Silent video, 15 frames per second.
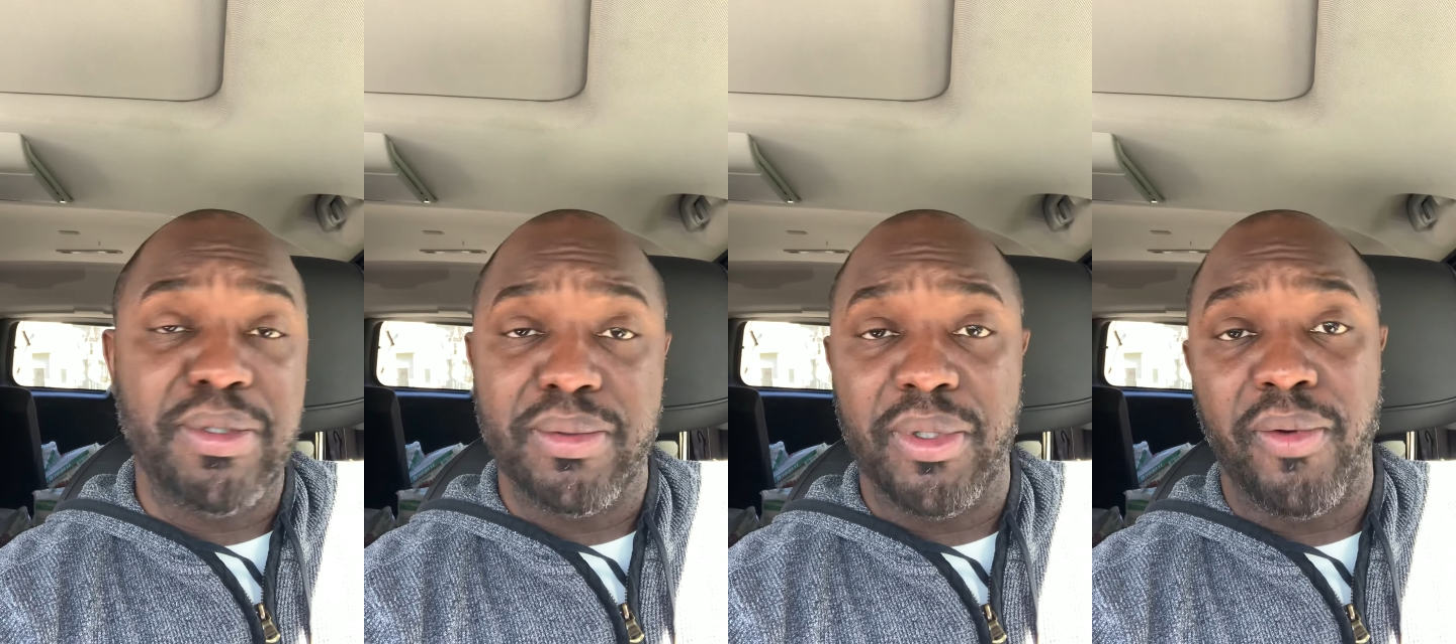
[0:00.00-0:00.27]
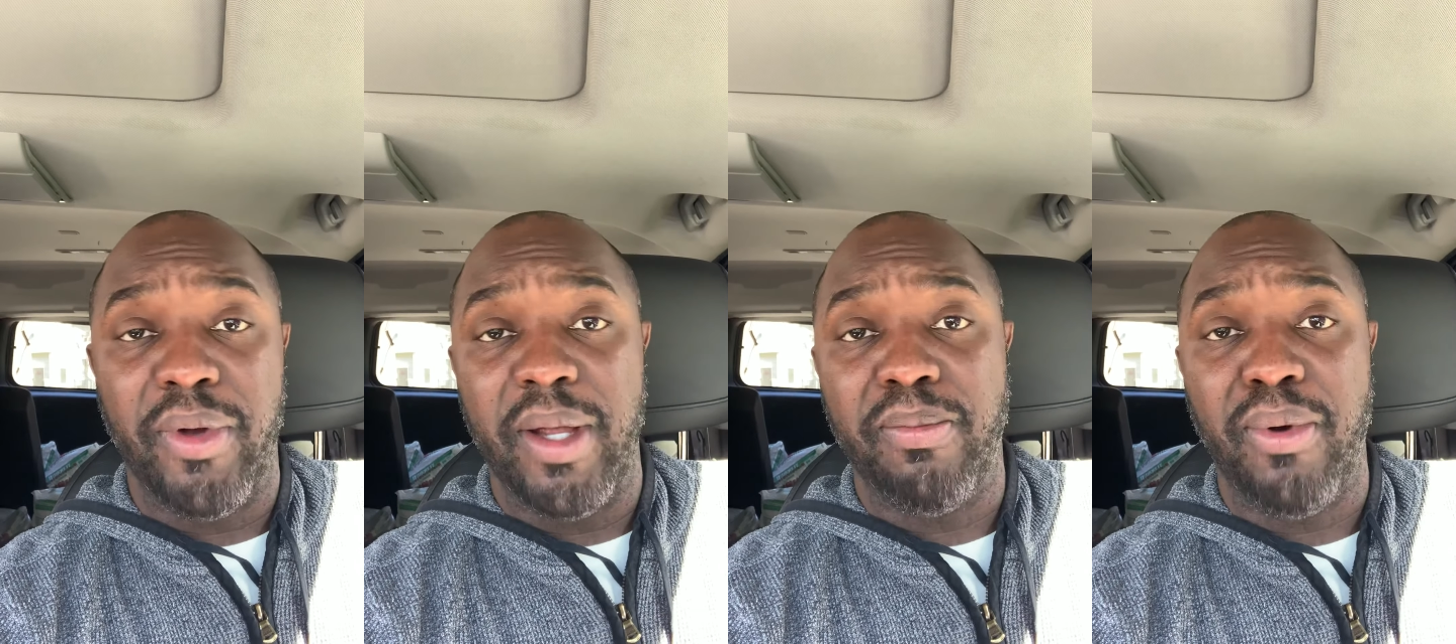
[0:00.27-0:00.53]
it was a
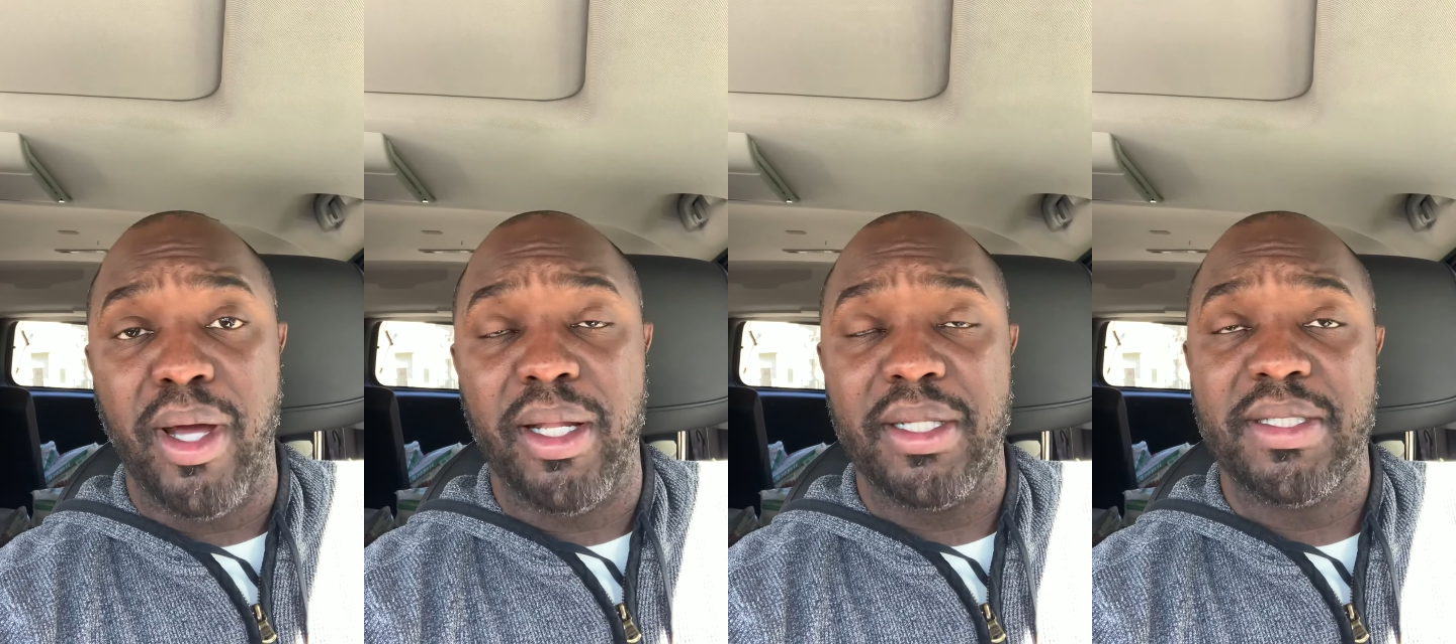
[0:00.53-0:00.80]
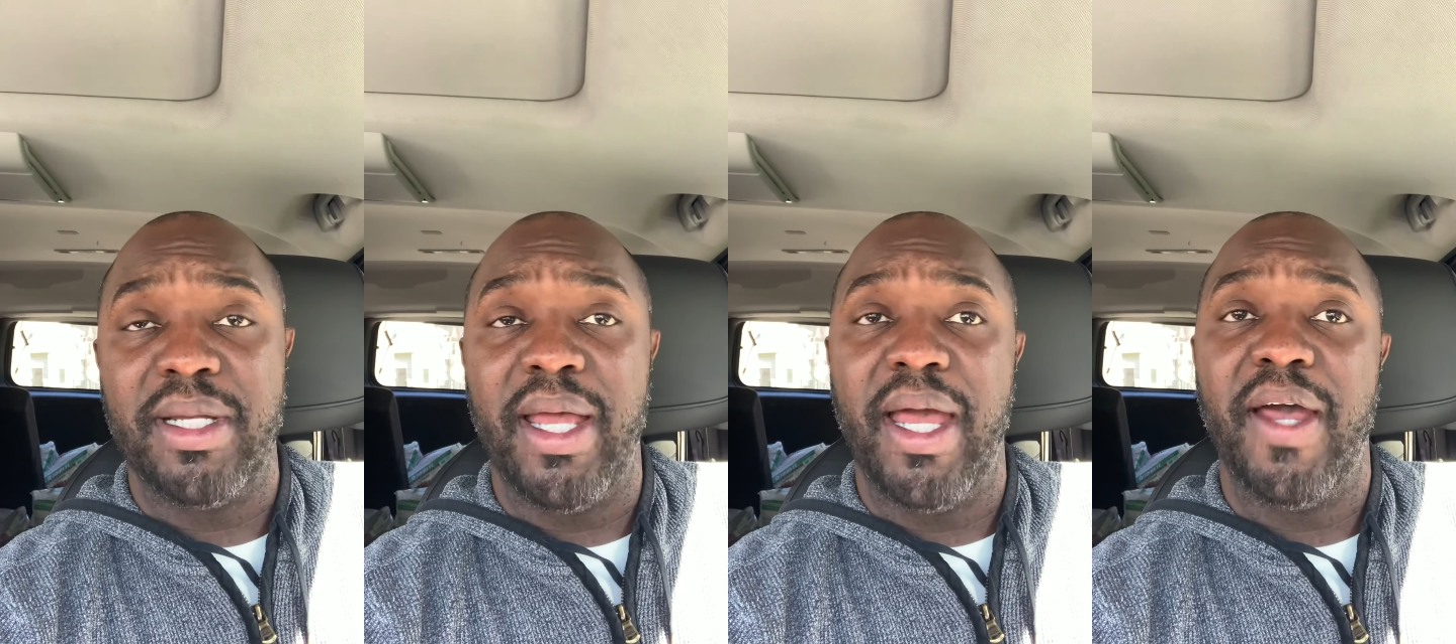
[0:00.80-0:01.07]
great product
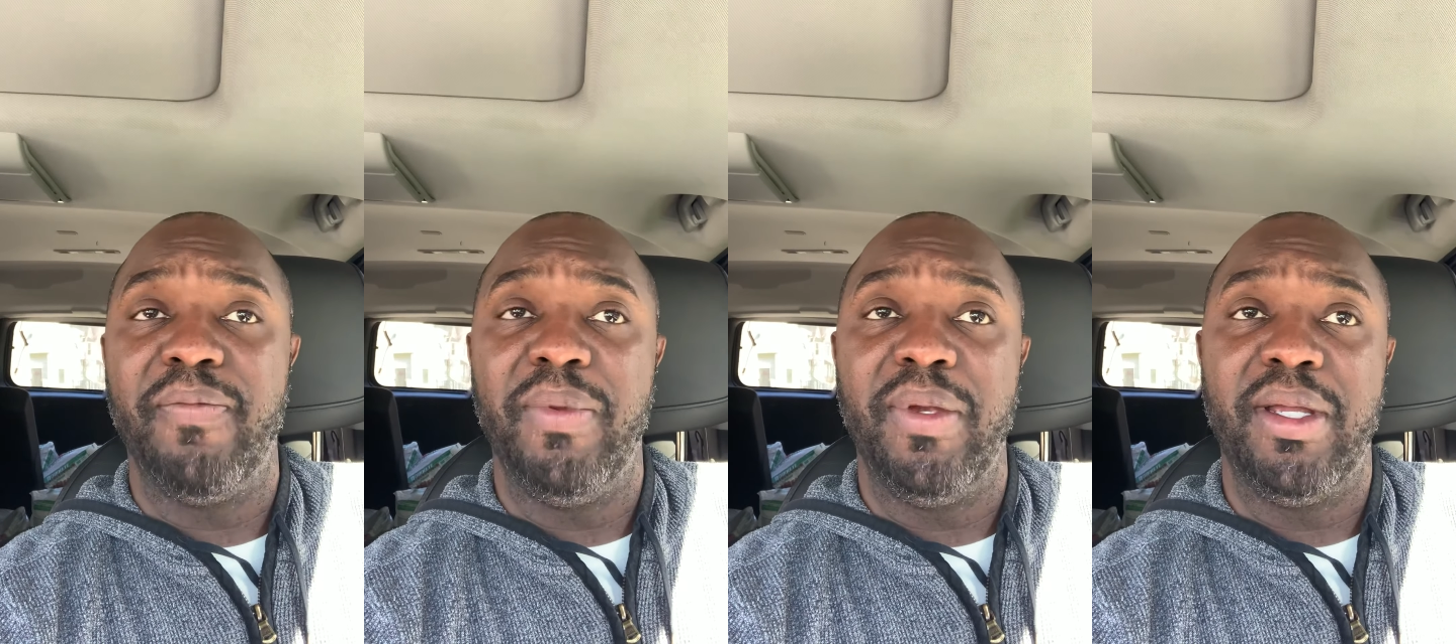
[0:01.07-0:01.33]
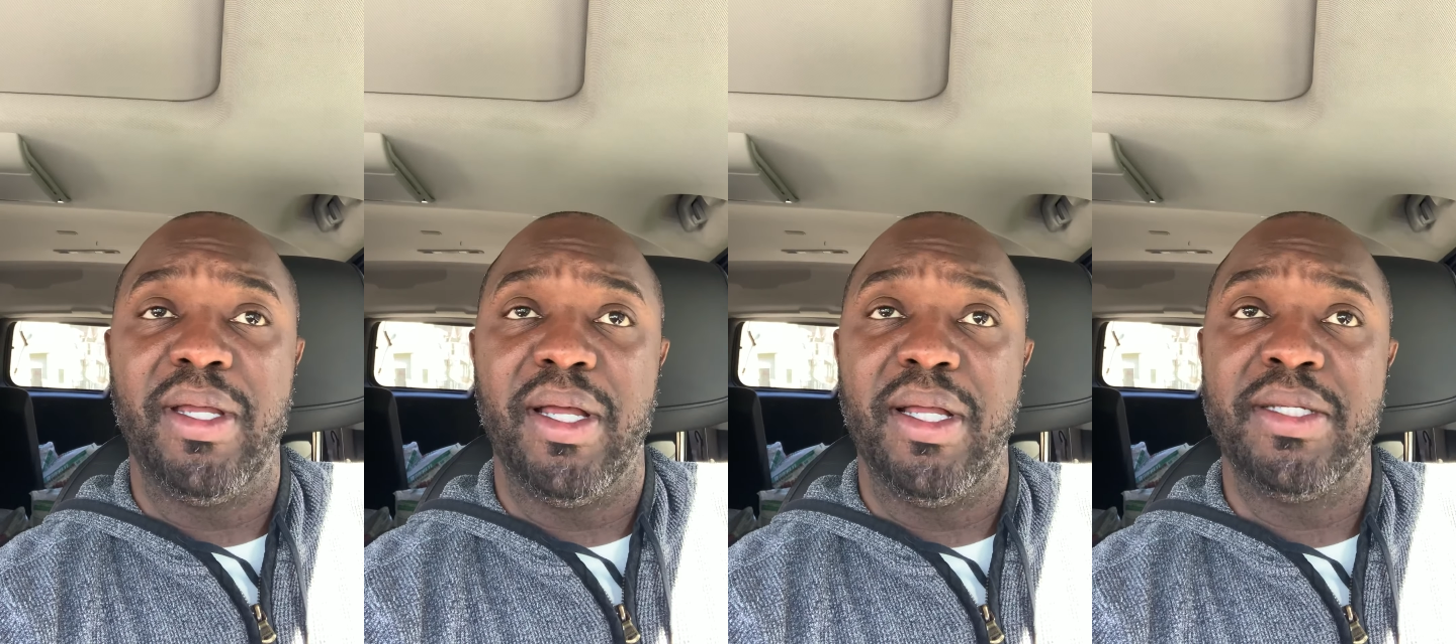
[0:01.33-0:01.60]
to have
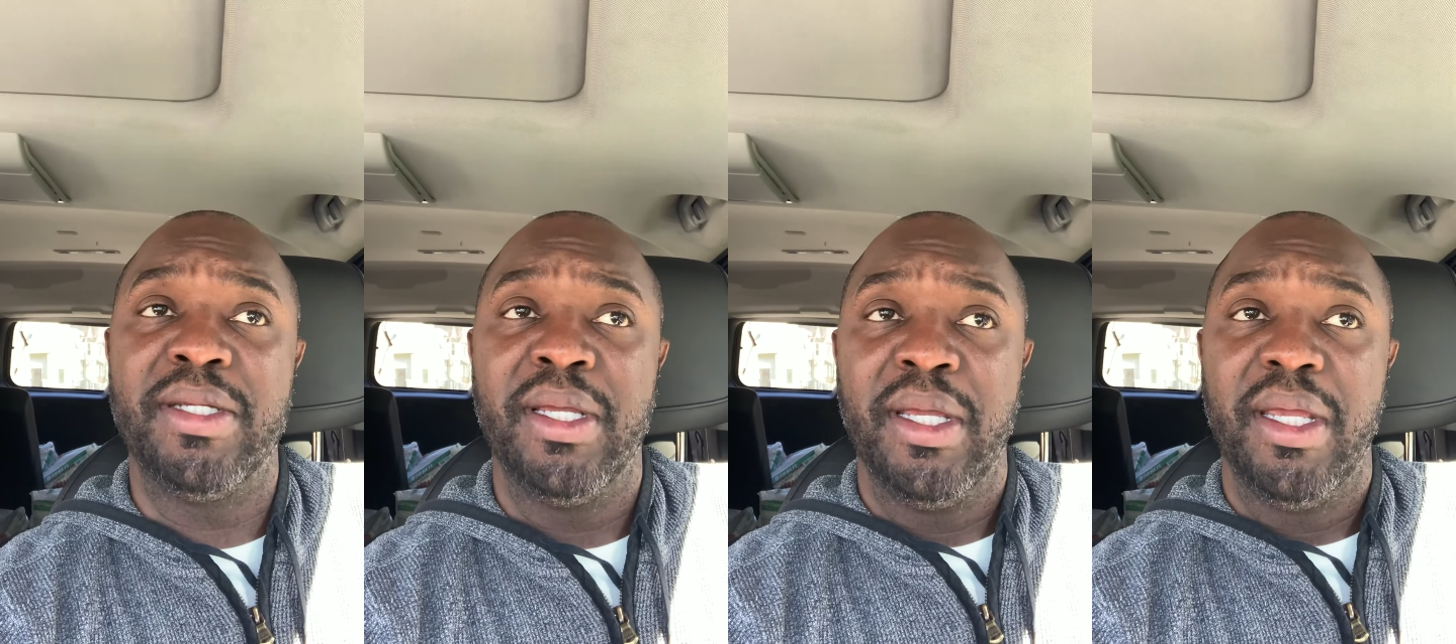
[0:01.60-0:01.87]
because